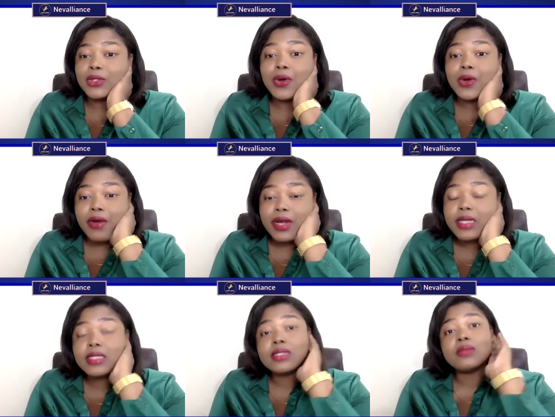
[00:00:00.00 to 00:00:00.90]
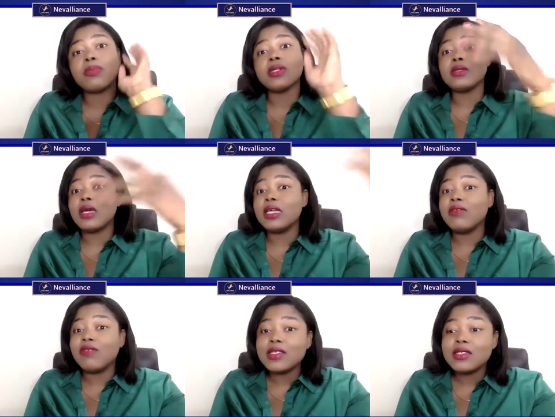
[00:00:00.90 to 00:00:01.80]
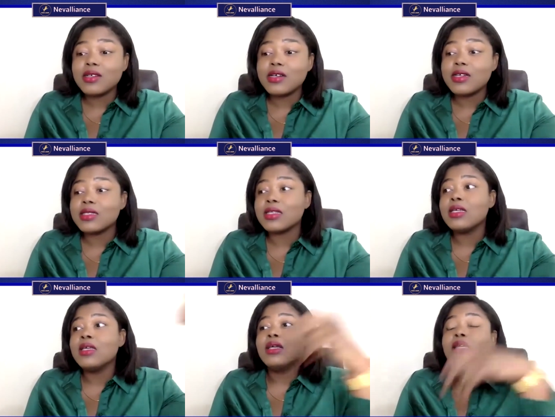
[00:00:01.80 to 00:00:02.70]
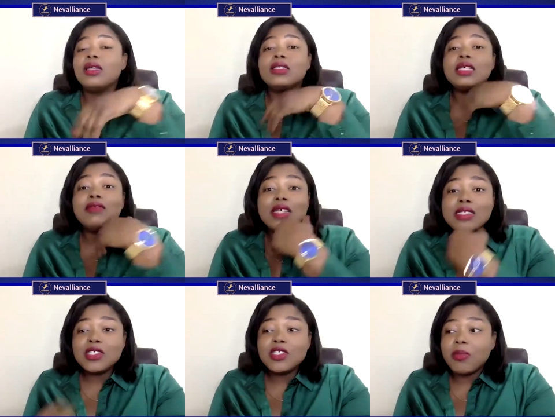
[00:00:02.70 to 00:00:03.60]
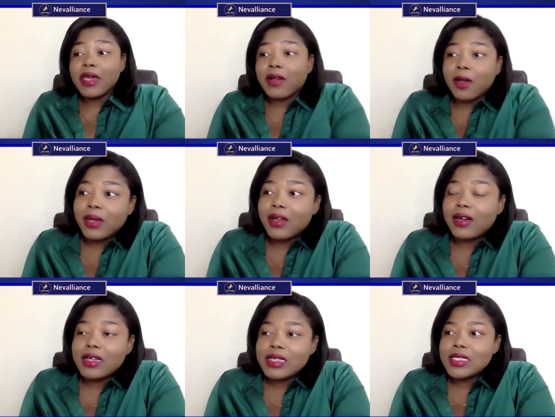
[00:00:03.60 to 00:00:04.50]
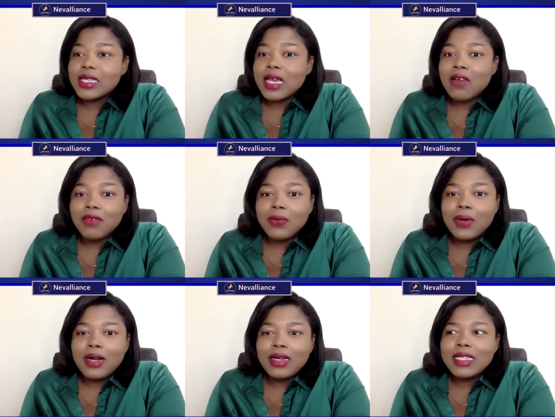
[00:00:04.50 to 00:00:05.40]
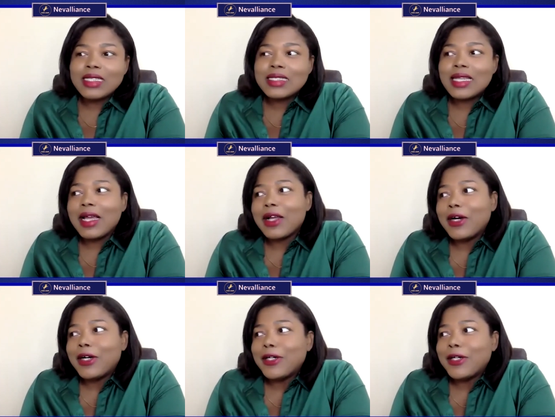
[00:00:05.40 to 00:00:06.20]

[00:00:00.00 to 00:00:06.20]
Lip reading: tourists, for investors to invest in Jamaica, because everyone, it's like